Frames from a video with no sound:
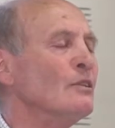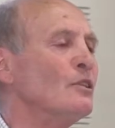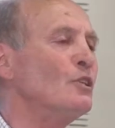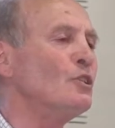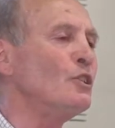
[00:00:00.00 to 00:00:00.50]

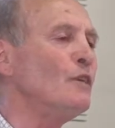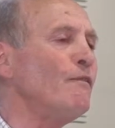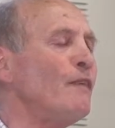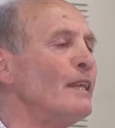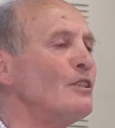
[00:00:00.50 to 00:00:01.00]
This
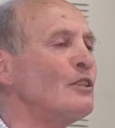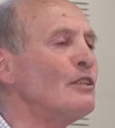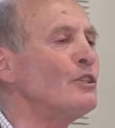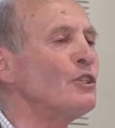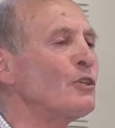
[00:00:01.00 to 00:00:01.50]

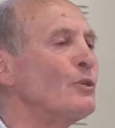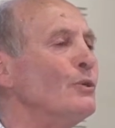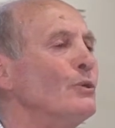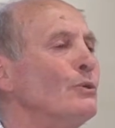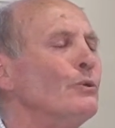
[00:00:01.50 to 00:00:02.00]
defenseless
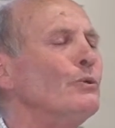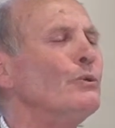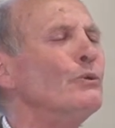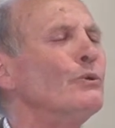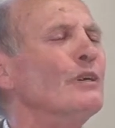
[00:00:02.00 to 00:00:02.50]

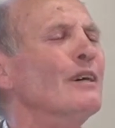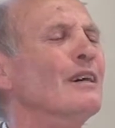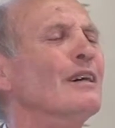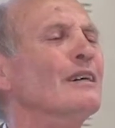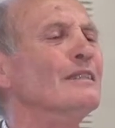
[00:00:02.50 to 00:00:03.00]
crew,
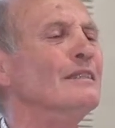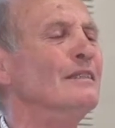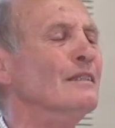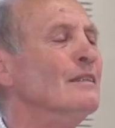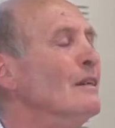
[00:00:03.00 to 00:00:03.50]

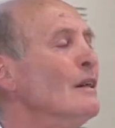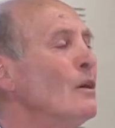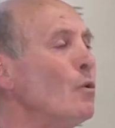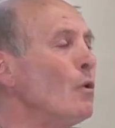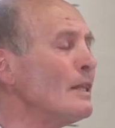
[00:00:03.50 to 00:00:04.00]
God,
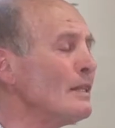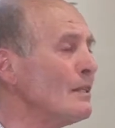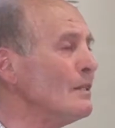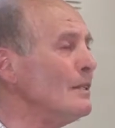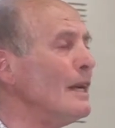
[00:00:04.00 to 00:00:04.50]
what
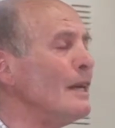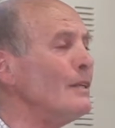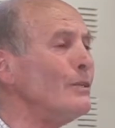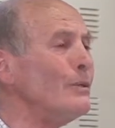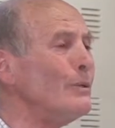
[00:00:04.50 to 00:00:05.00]
could they
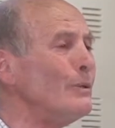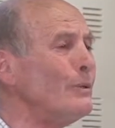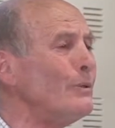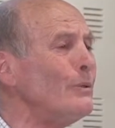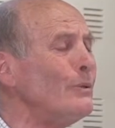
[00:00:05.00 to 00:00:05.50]

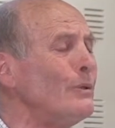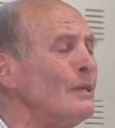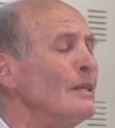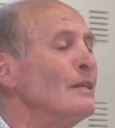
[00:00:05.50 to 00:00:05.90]
do?